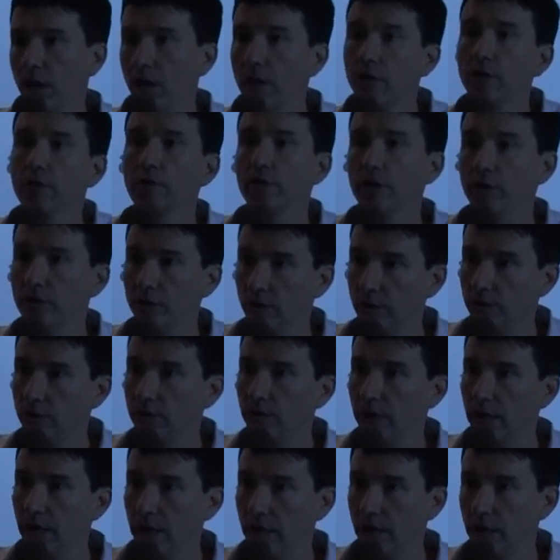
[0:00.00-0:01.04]
other
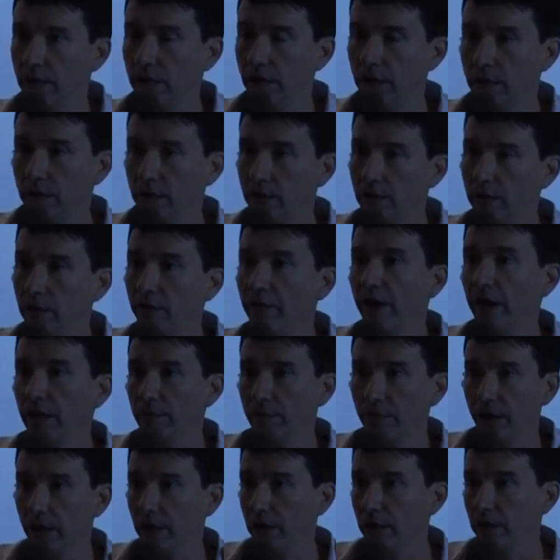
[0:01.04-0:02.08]
regions in
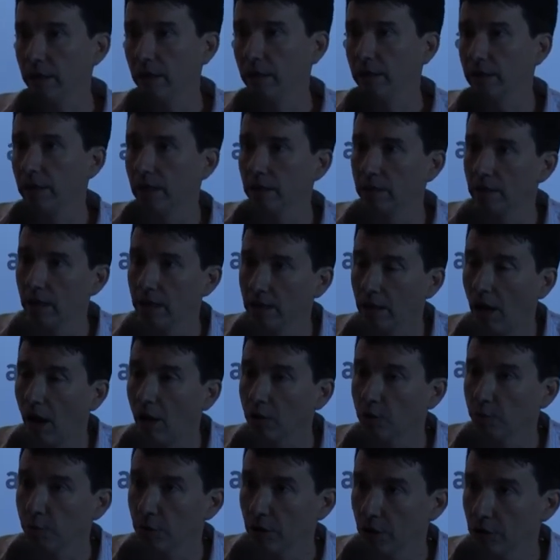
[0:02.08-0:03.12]
development, in
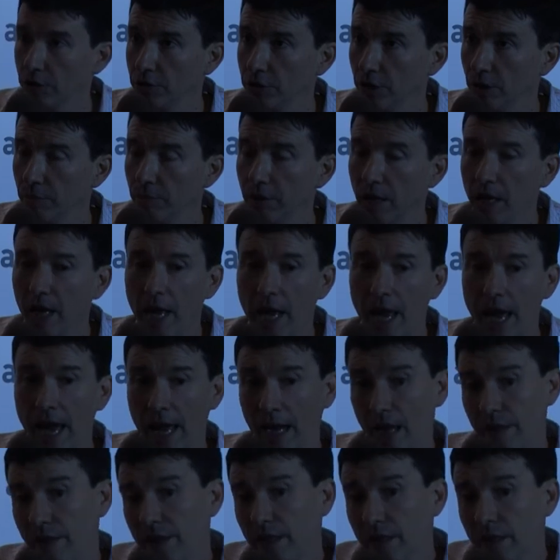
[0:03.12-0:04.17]
entrepreneurship.
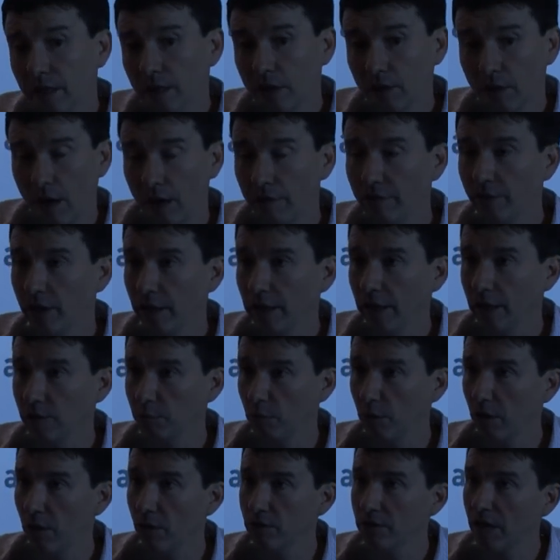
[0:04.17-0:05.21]
And I think crowdfunding is
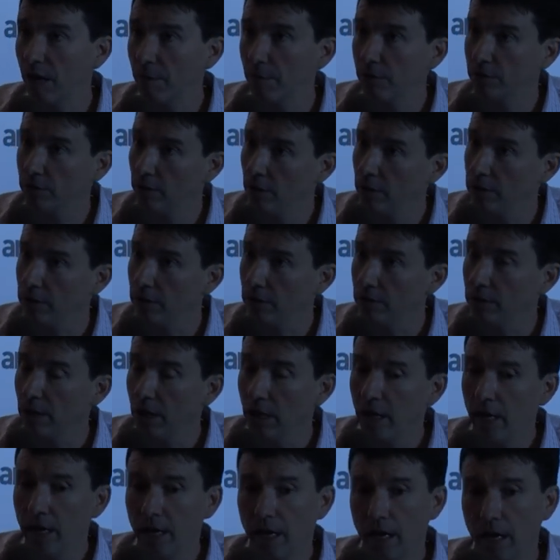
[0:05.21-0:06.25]
one of those opportunities
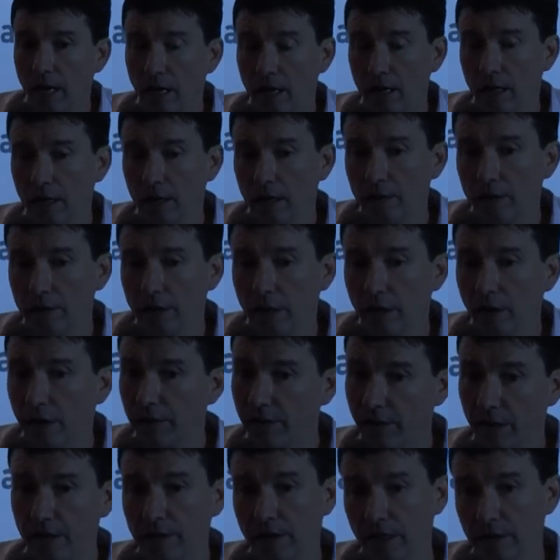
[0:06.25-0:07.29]

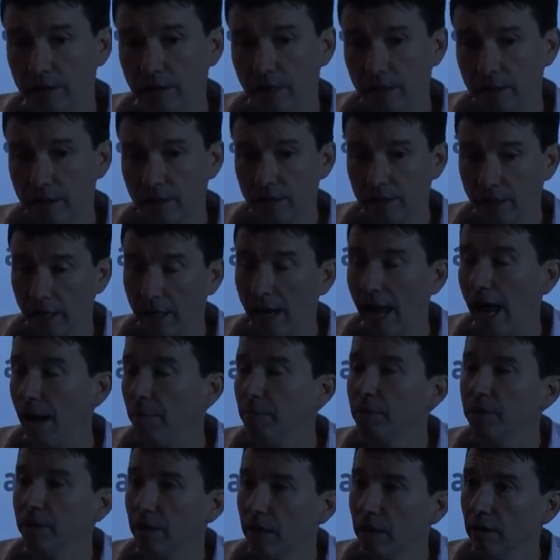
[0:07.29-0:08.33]
that can
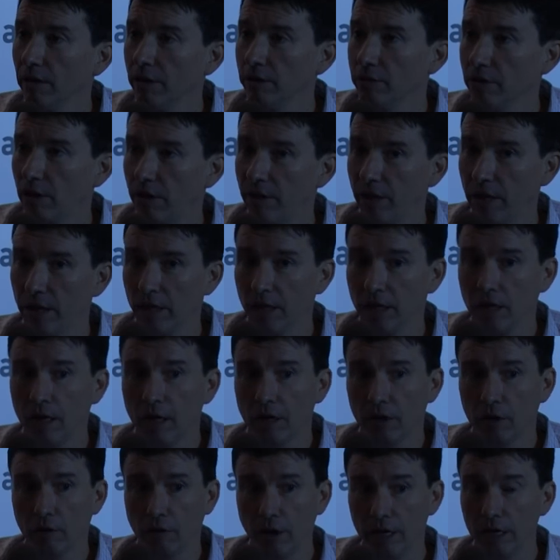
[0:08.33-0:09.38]
happen there. And so I think
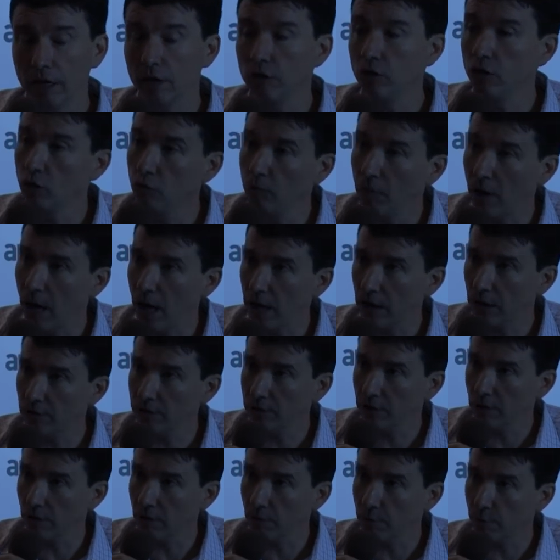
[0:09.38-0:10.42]
creating new models
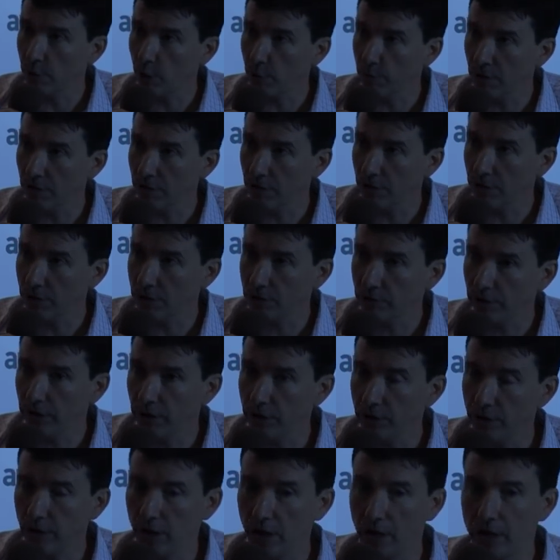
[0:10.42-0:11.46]
that are appropriate for this
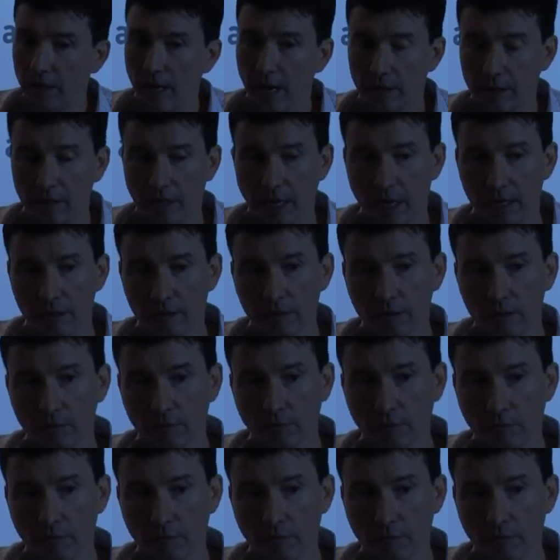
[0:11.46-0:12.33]
region and